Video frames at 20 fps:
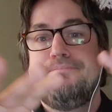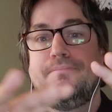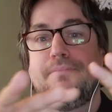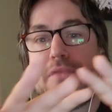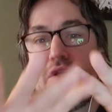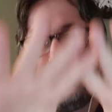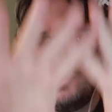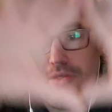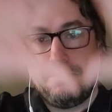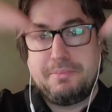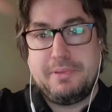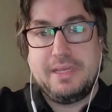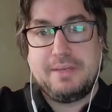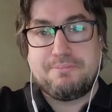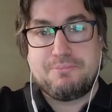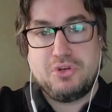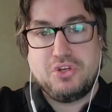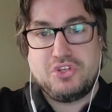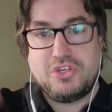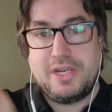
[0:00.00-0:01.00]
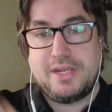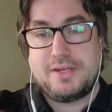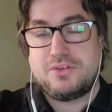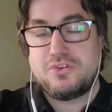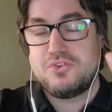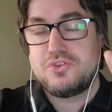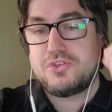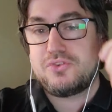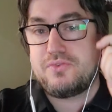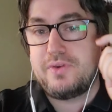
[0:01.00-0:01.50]
there's a big
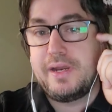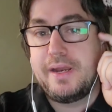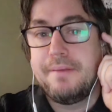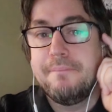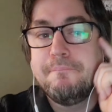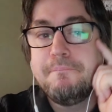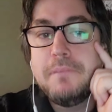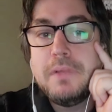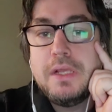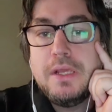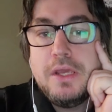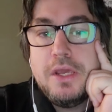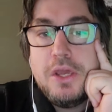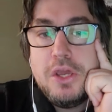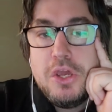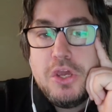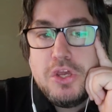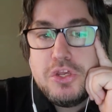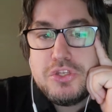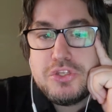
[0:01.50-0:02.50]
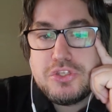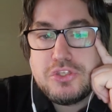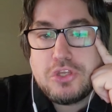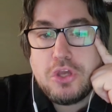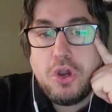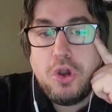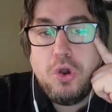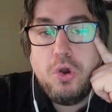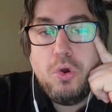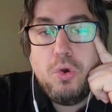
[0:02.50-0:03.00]
projector screen.
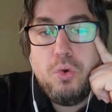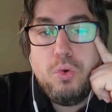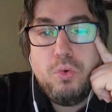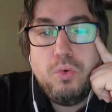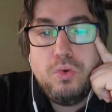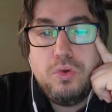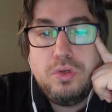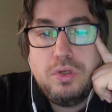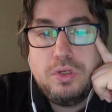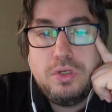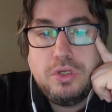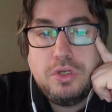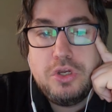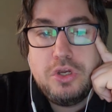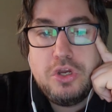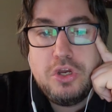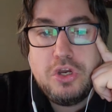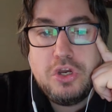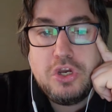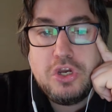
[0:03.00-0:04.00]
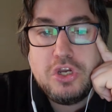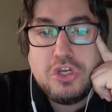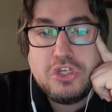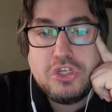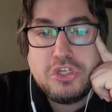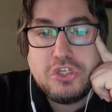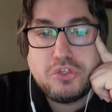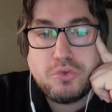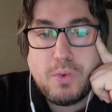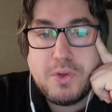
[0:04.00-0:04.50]
So
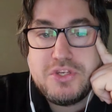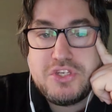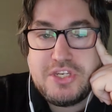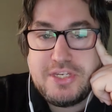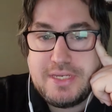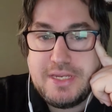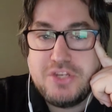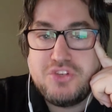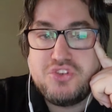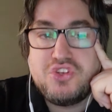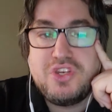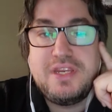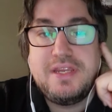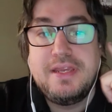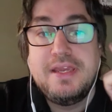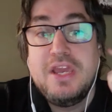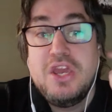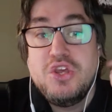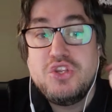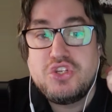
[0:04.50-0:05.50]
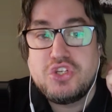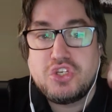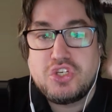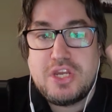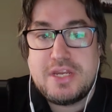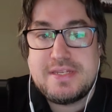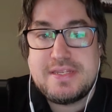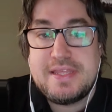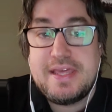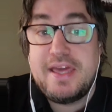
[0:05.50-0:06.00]
what she did, she
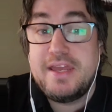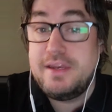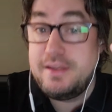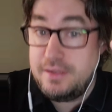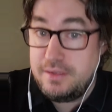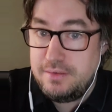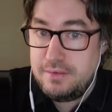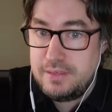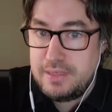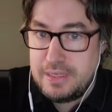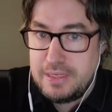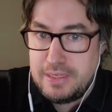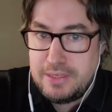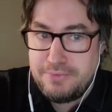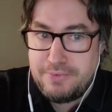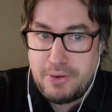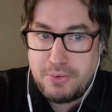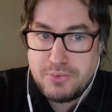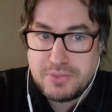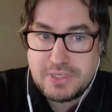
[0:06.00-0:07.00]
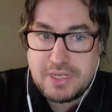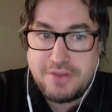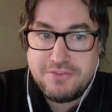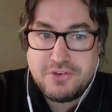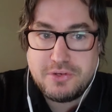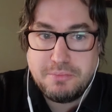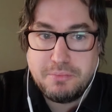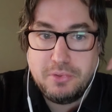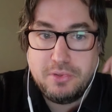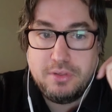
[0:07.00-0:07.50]
suggested that if I was
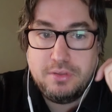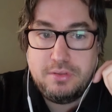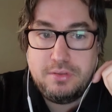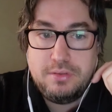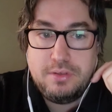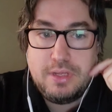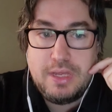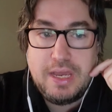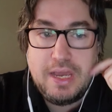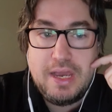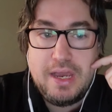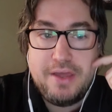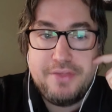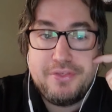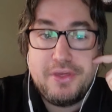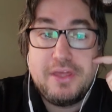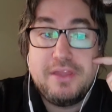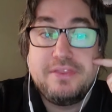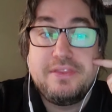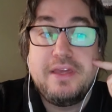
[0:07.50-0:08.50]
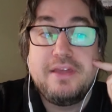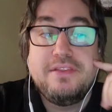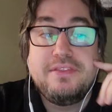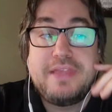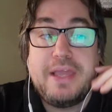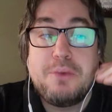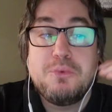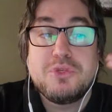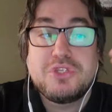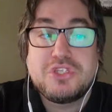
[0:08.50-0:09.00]
comfortable,
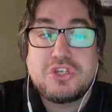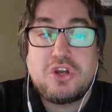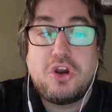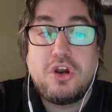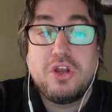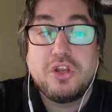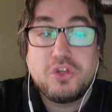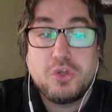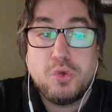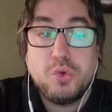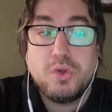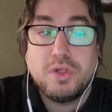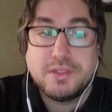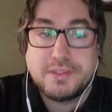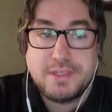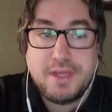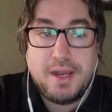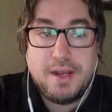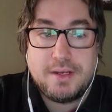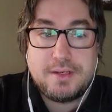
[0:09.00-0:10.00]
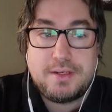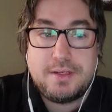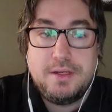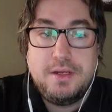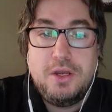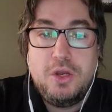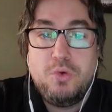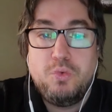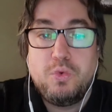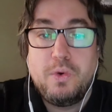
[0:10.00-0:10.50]
they would start a Google Doc
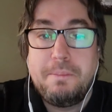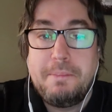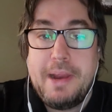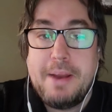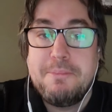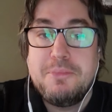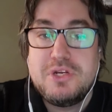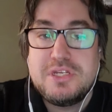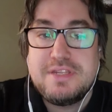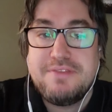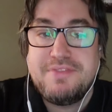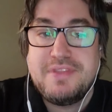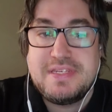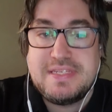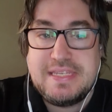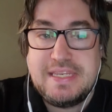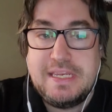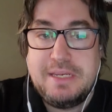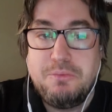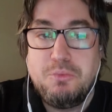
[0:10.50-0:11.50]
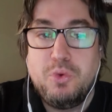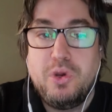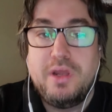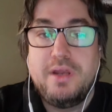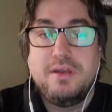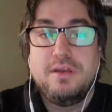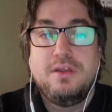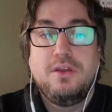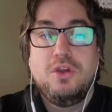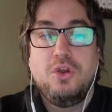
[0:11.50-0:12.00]
where members of the team
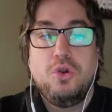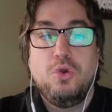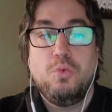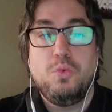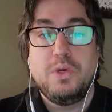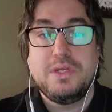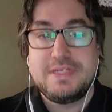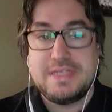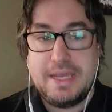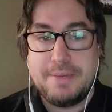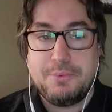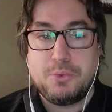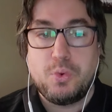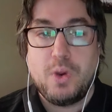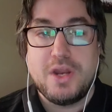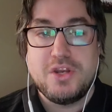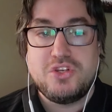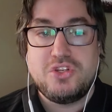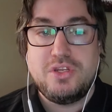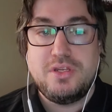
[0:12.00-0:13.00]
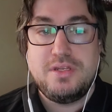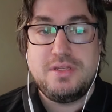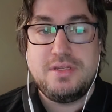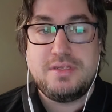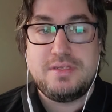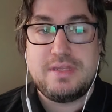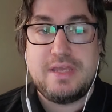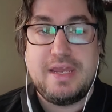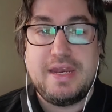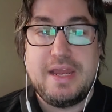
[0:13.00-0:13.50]
would type
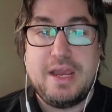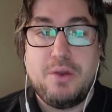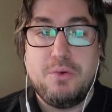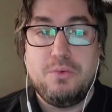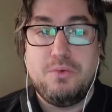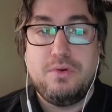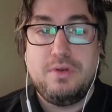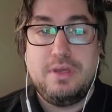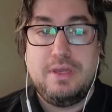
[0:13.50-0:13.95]
questions and I